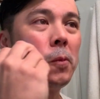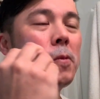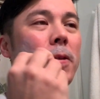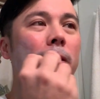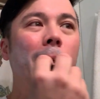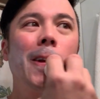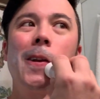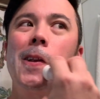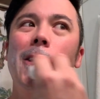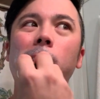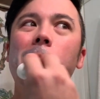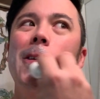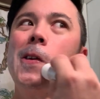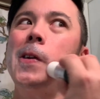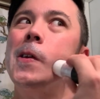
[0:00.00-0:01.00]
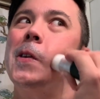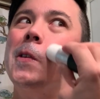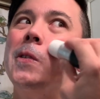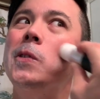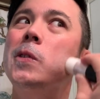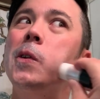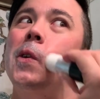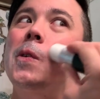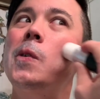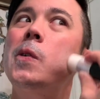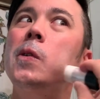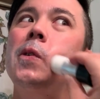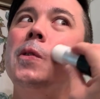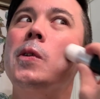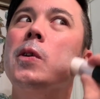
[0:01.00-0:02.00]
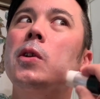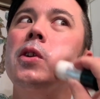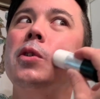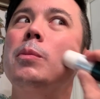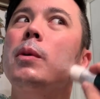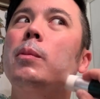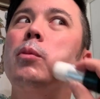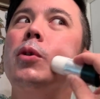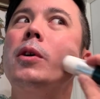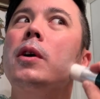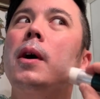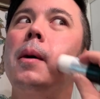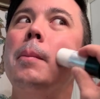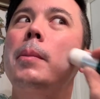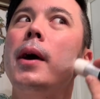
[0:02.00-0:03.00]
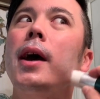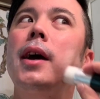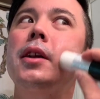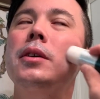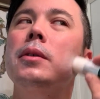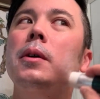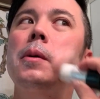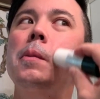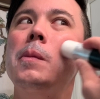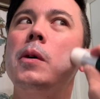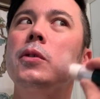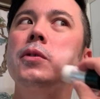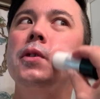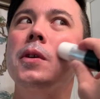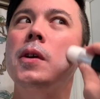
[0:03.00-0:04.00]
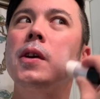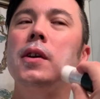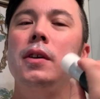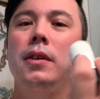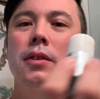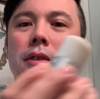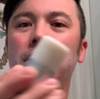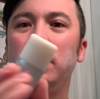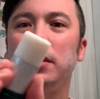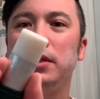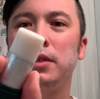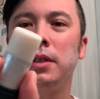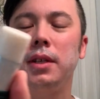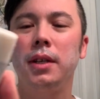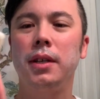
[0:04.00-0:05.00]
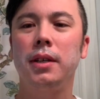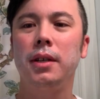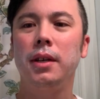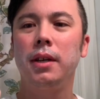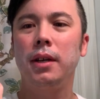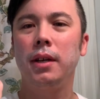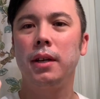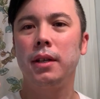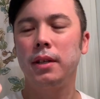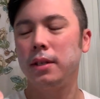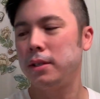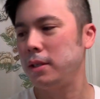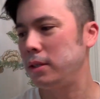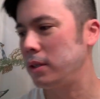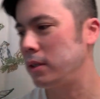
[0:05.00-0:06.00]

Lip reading: The idea is they're a little bit more compact mostly. As you can see, this is